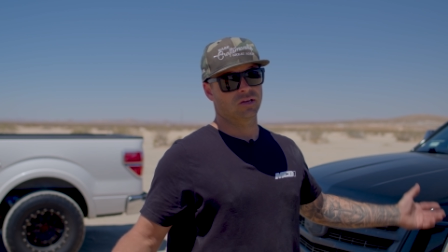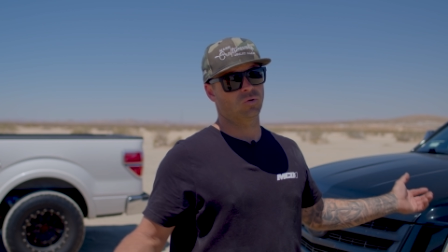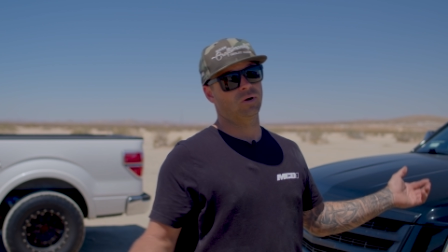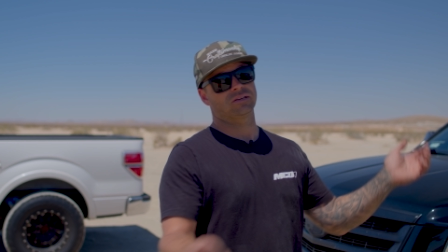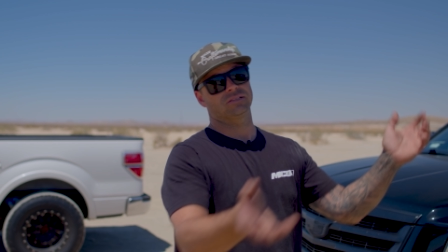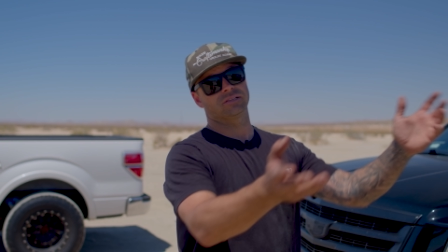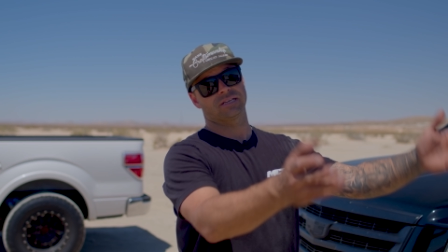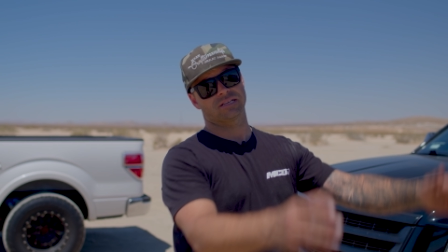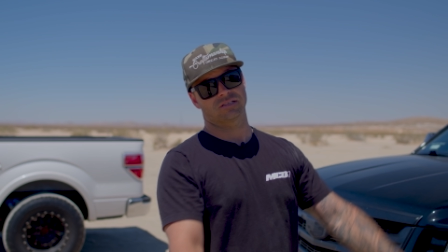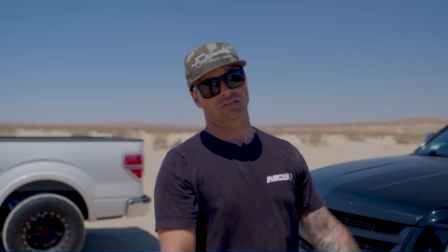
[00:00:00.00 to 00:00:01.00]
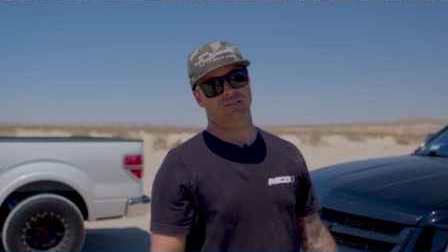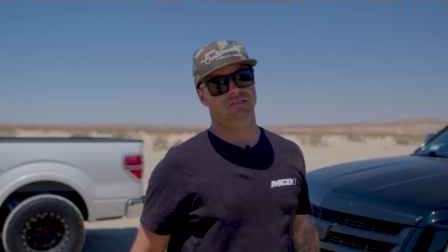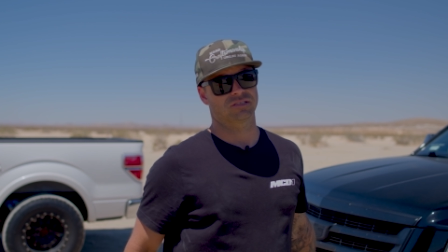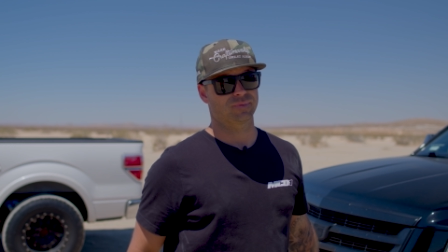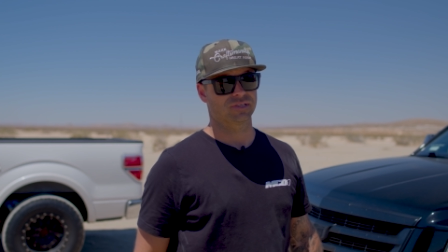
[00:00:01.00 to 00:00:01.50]
go out to the desert and
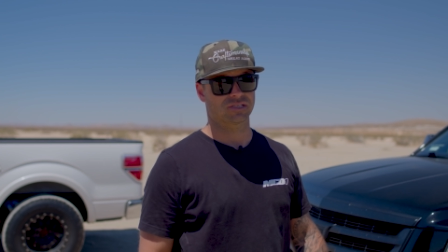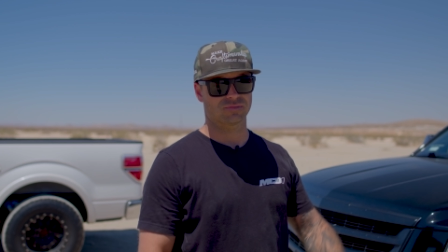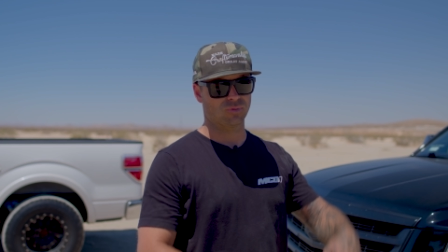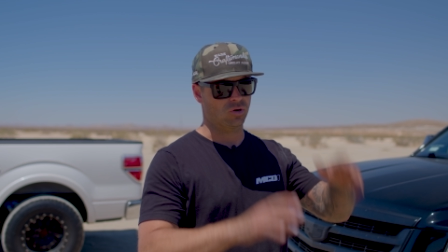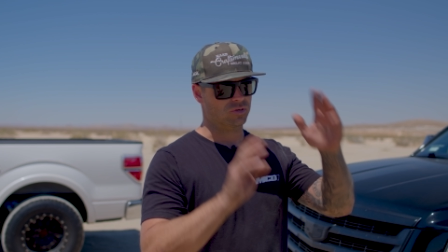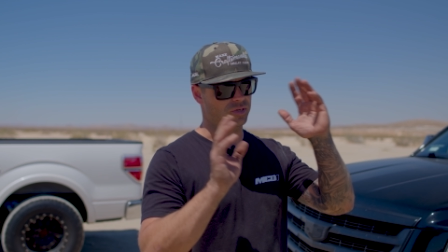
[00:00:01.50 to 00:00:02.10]
just be smoked